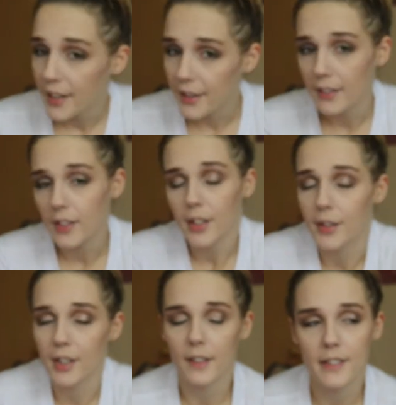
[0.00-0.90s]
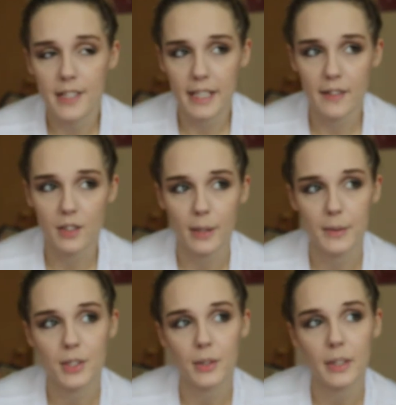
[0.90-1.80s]
you never know, you're never safe. So I
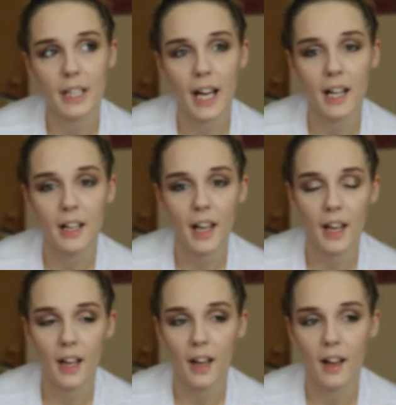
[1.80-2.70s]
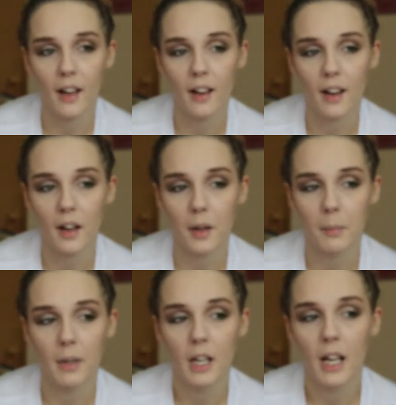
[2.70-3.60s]
was doing that, and
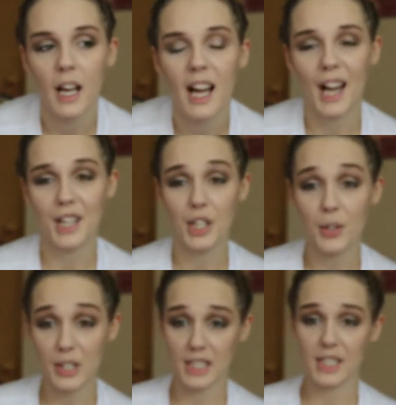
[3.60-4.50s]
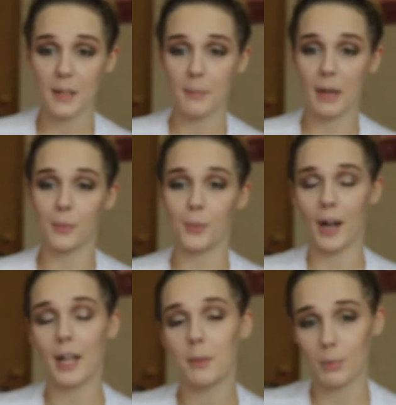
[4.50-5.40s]
I noticed that my
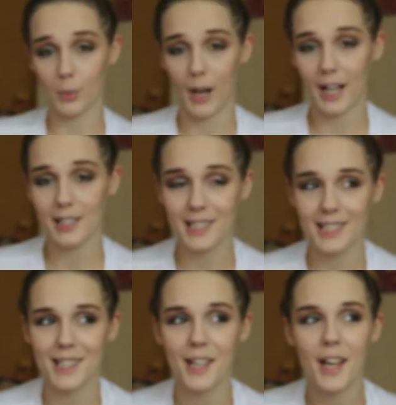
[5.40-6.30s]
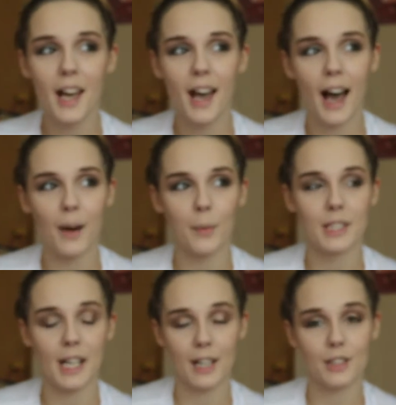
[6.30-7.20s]
right breast
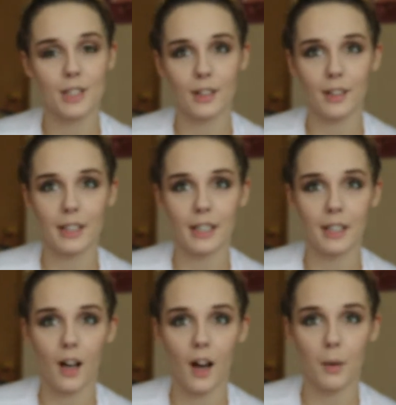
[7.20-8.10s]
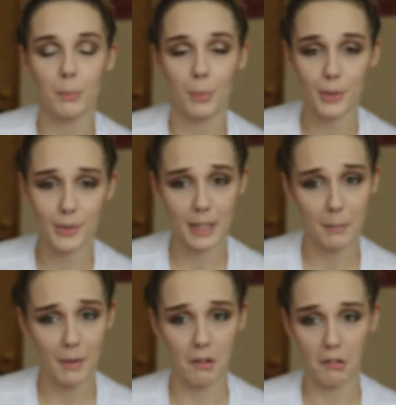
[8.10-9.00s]
was actually
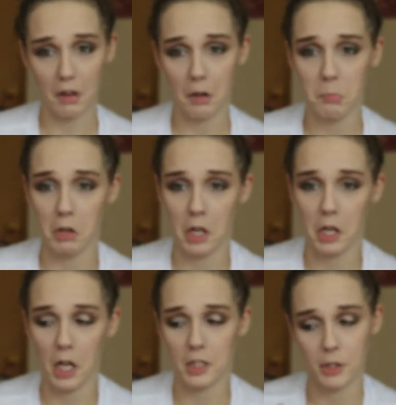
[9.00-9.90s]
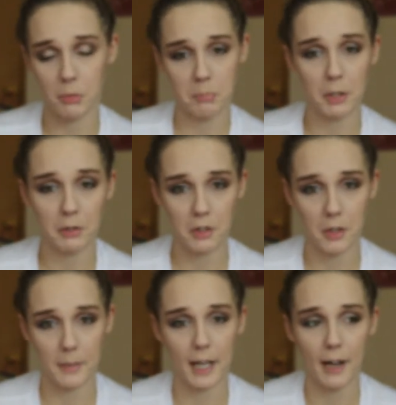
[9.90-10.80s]
producing milk. I had some milk
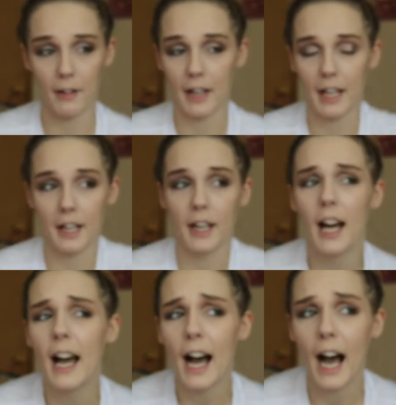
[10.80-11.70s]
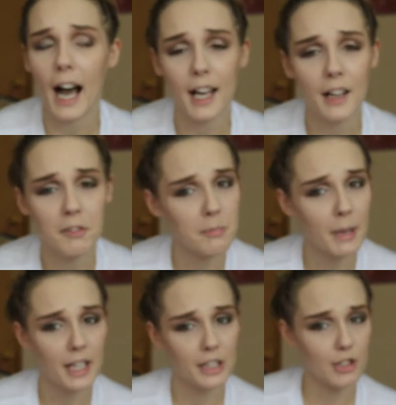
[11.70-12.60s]
coming out, and I have
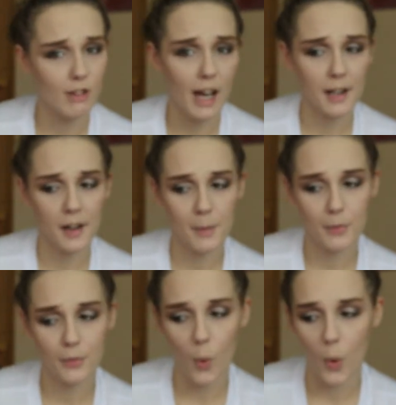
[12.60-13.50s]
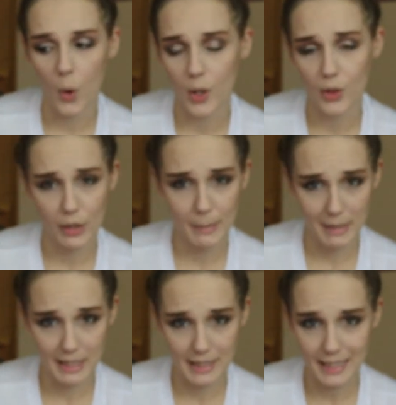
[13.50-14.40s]
been dried up for 3
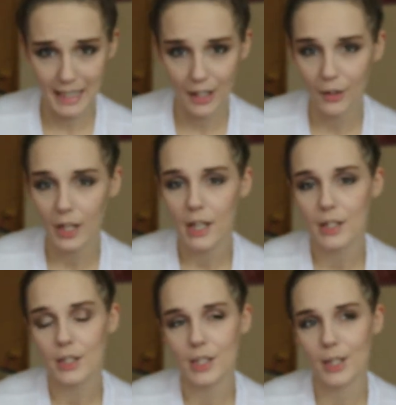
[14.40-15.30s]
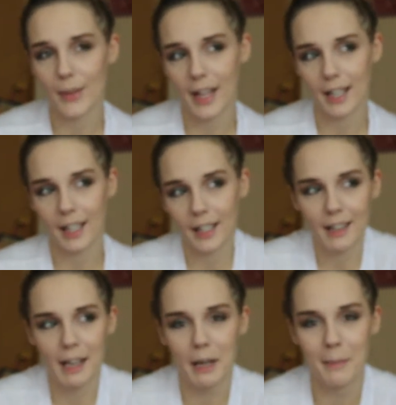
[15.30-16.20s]
months now, so that kind
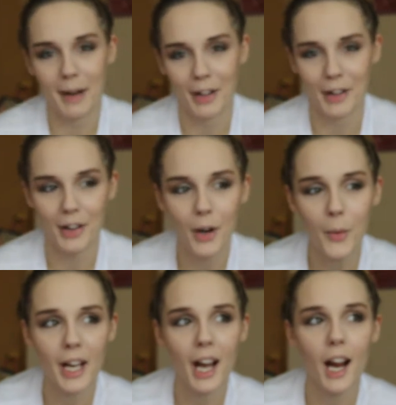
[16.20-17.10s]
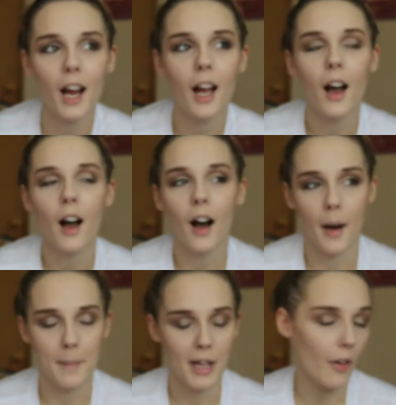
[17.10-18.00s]
of came out of nowhere.
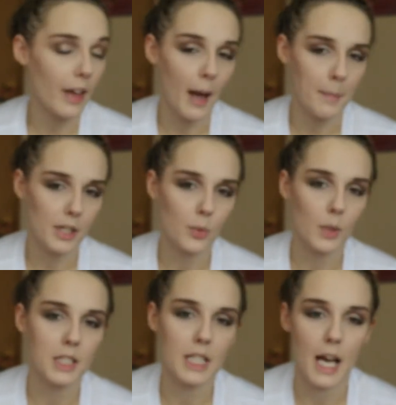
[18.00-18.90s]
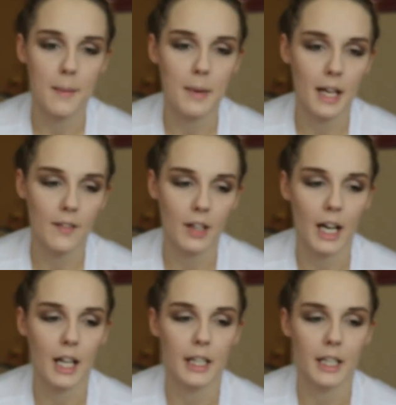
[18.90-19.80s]
It only happened the one time. I haven't
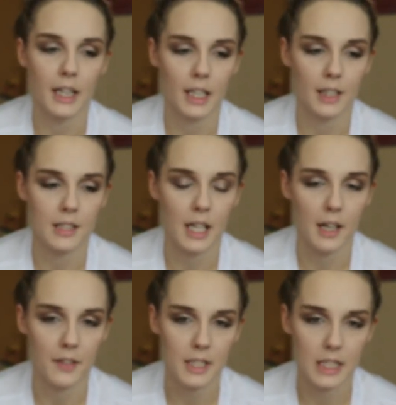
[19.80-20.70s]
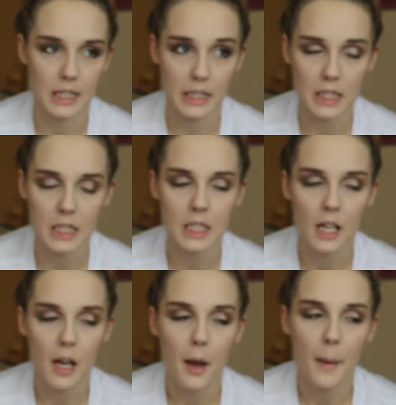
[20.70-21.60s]
gotten anything else out of it since,
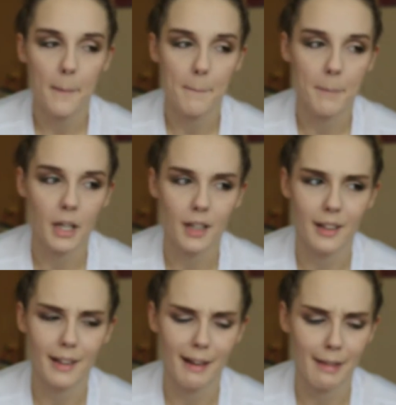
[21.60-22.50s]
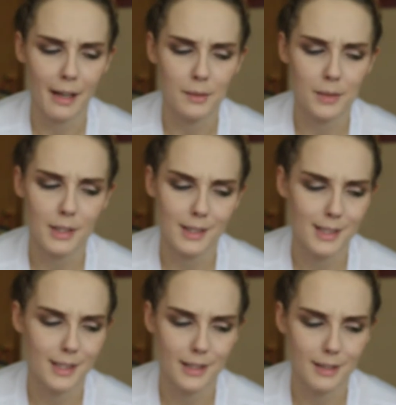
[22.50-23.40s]
but yeah, that
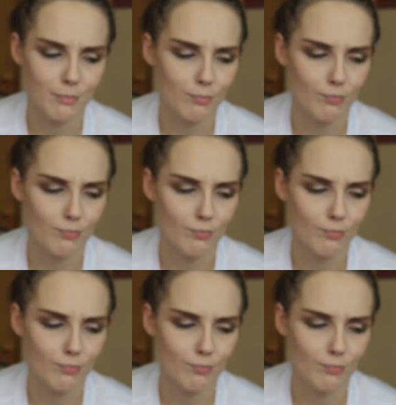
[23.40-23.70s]
was